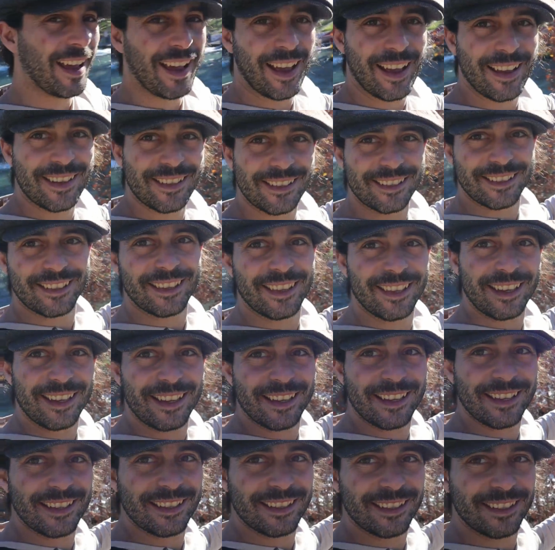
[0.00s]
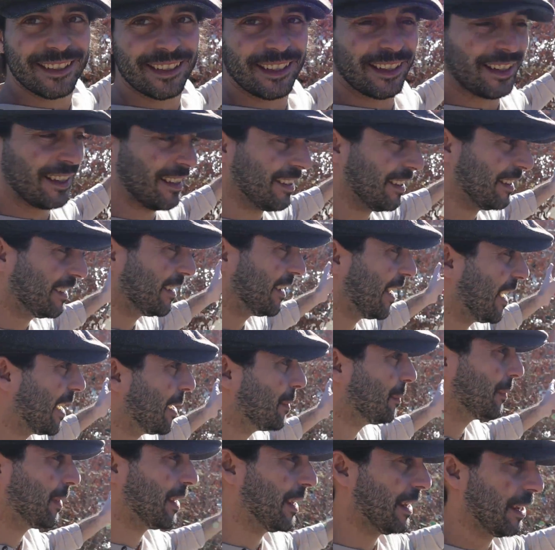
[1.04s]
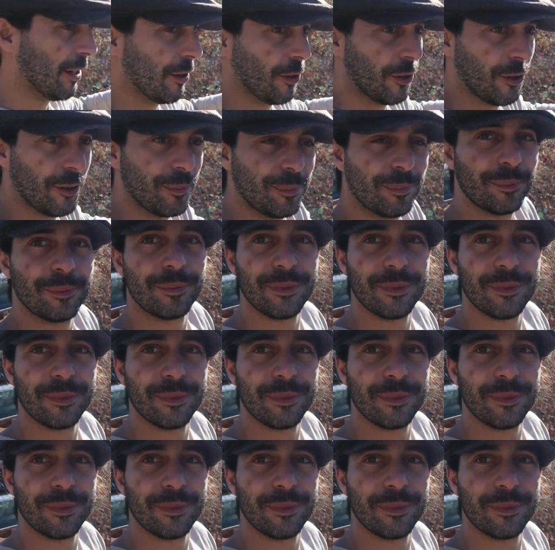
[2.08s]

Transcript: has this dam here,